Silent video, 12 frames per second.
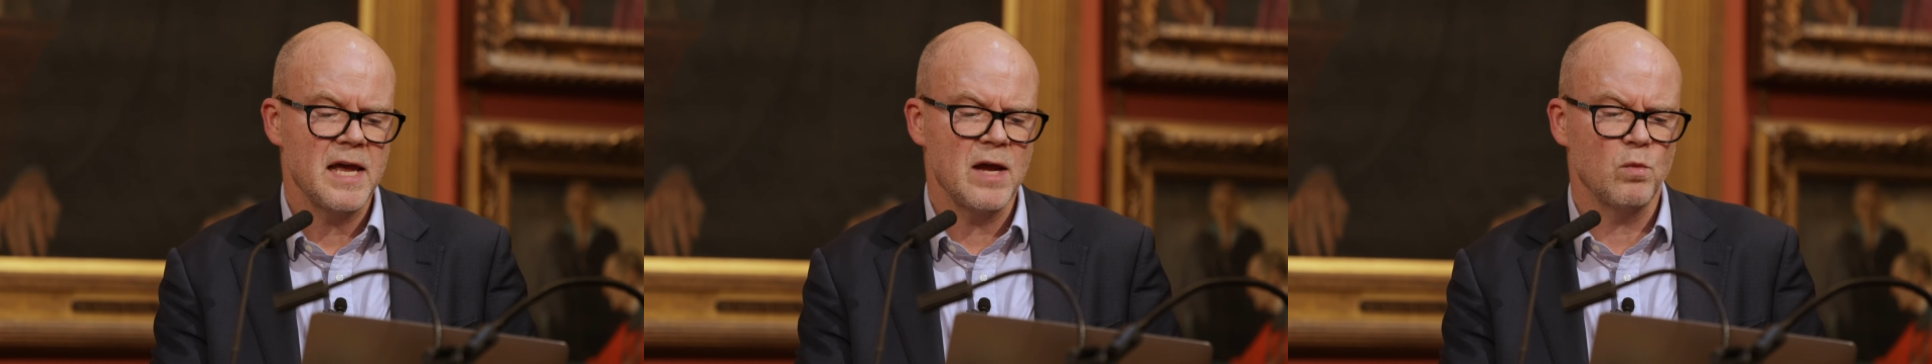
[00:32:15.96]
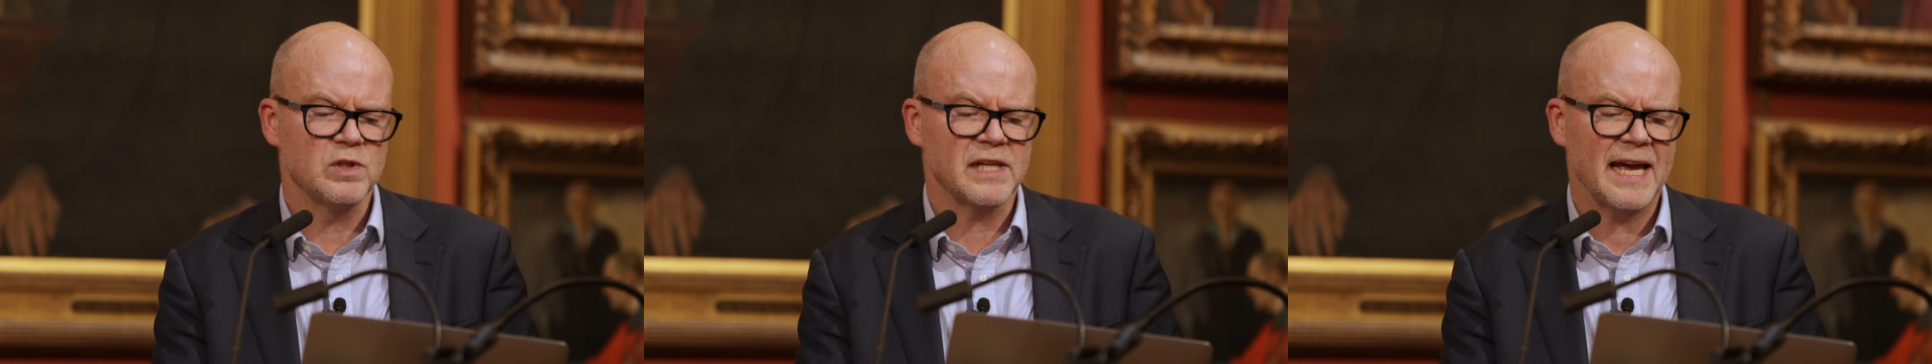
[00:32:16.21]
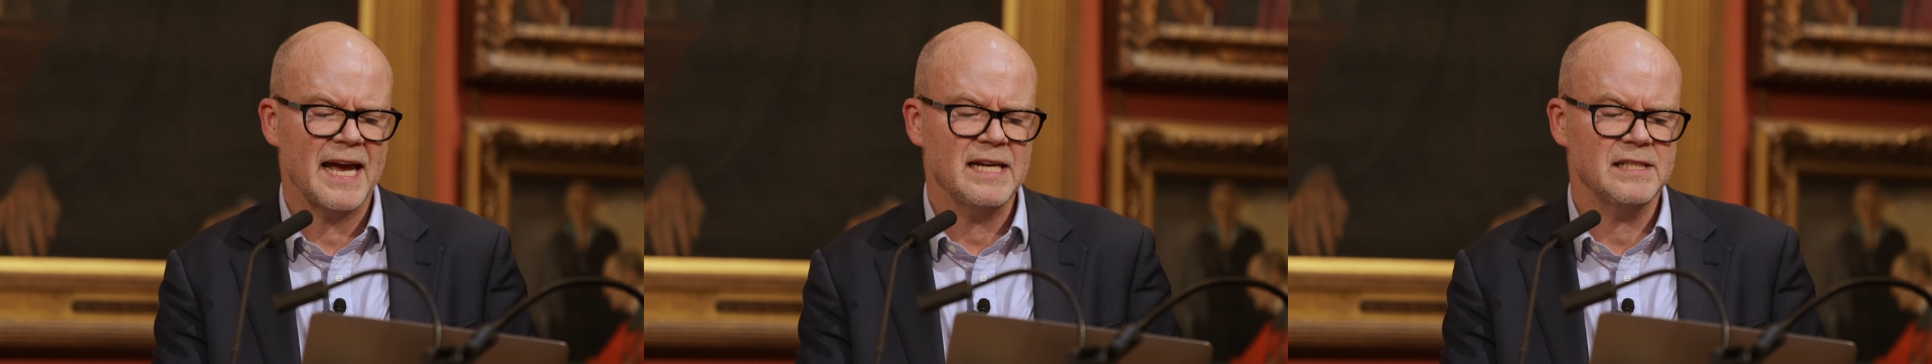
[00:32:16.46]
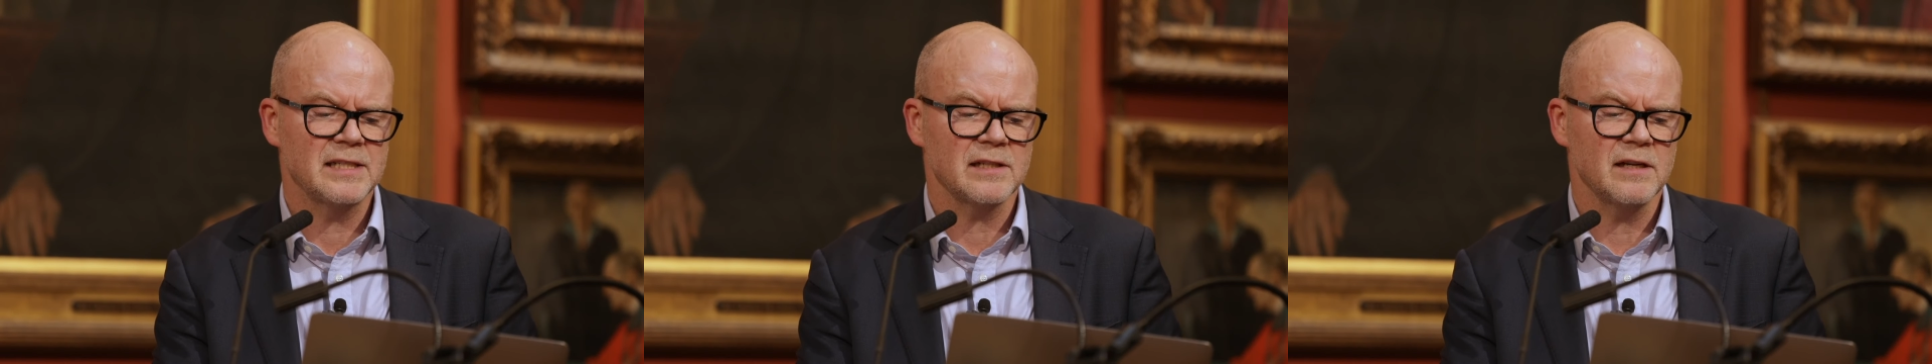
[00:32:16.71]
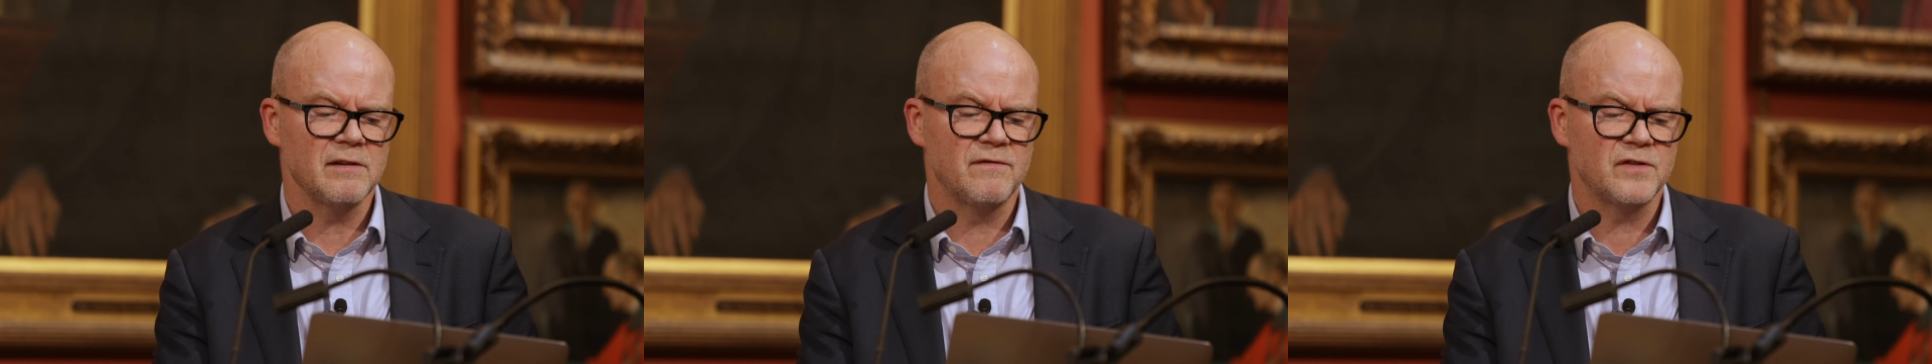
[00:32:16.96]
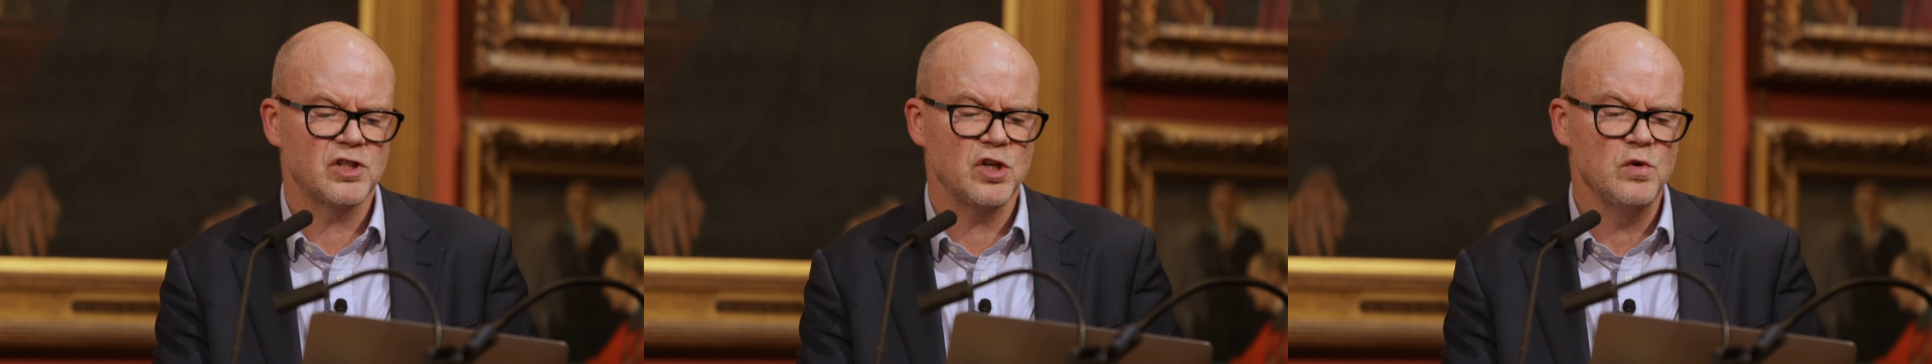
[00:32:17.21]
It was a case
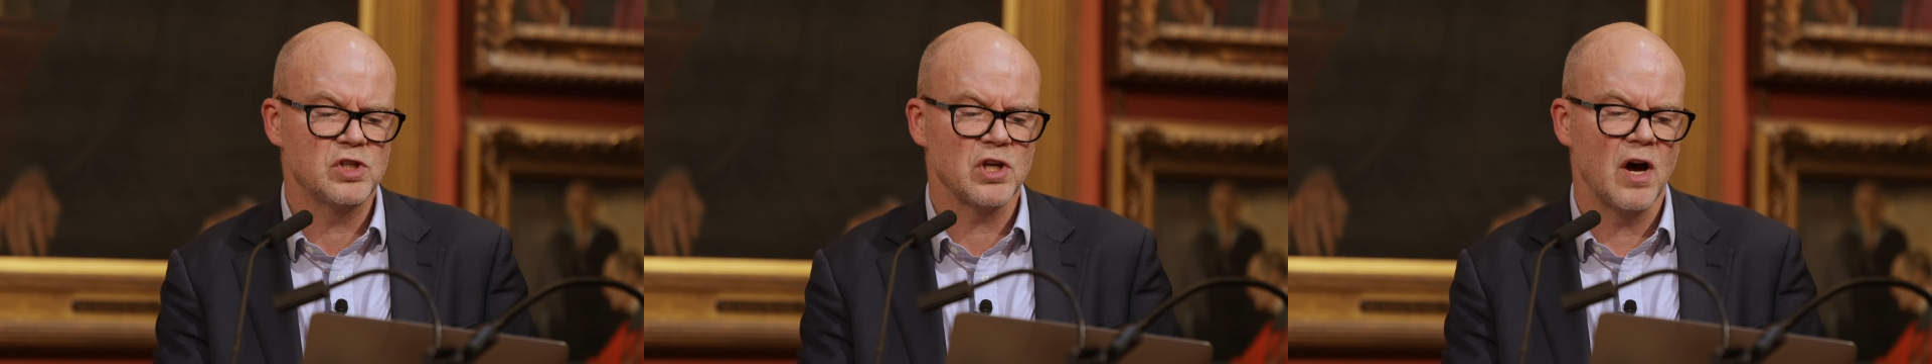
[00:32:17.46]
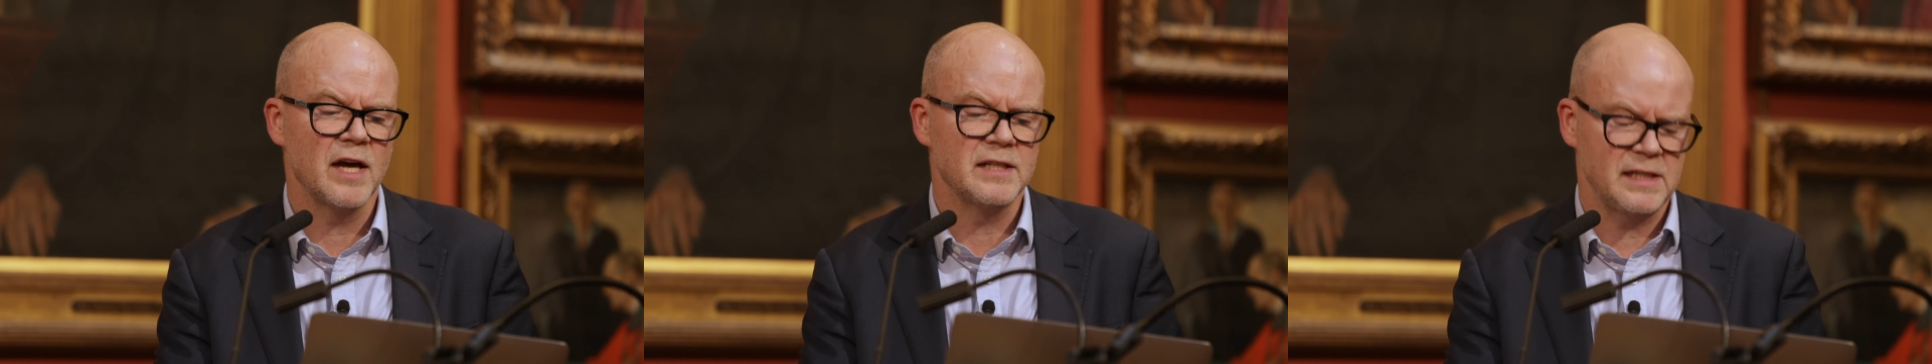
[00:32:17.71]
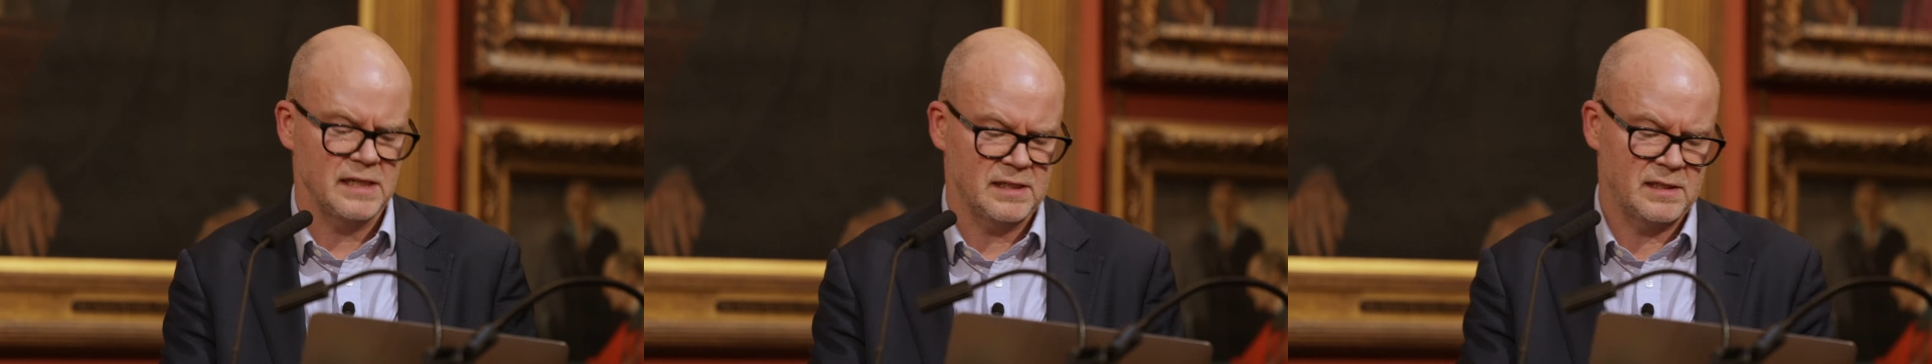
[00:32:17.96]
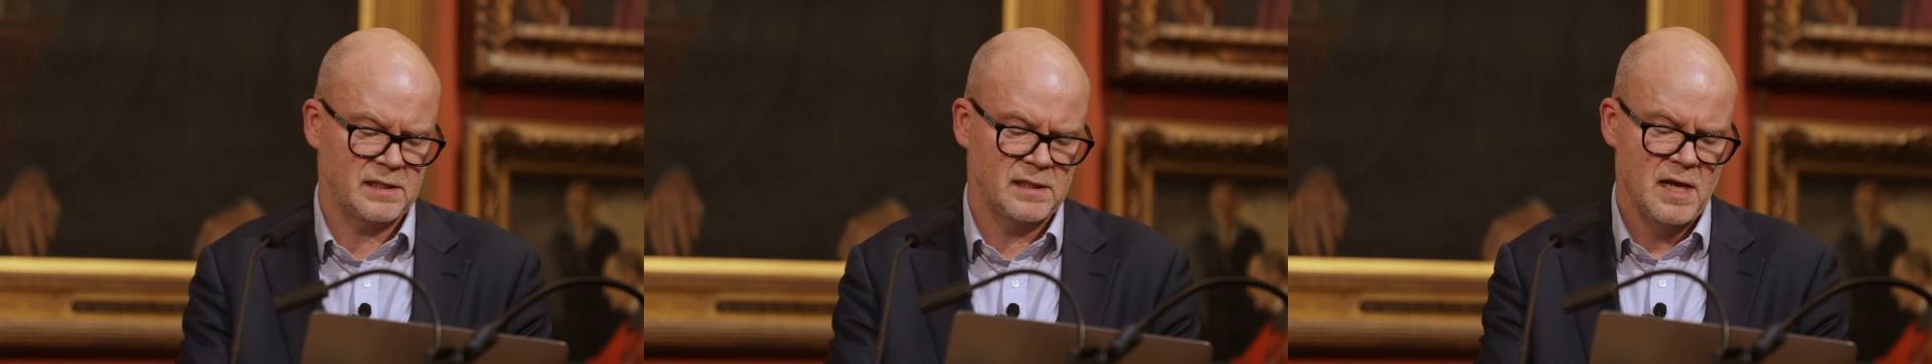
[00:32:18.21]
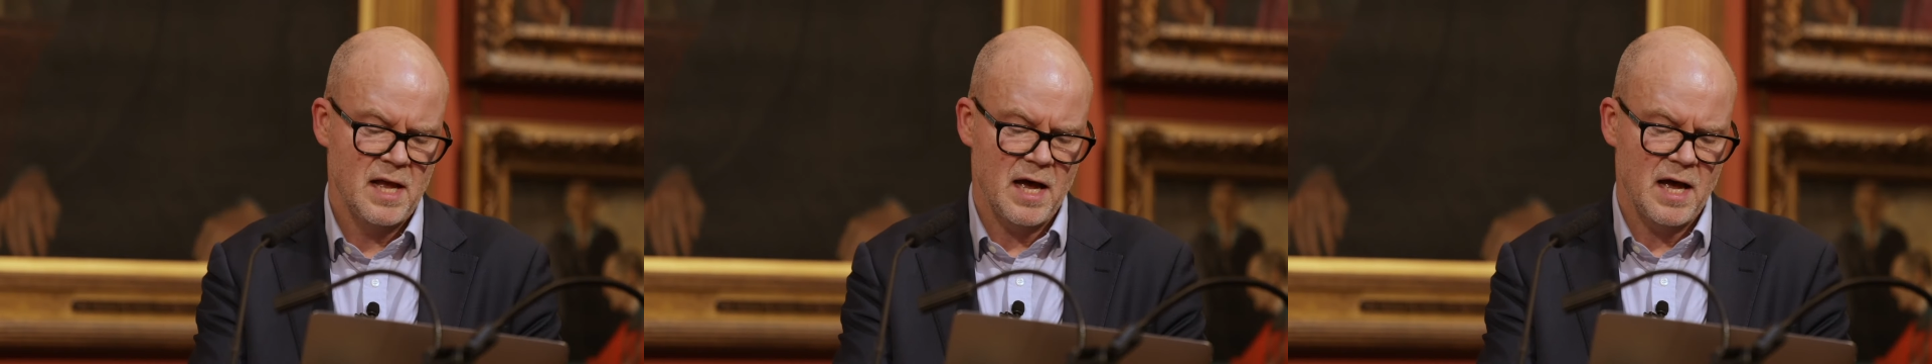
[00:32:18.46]
of two scientists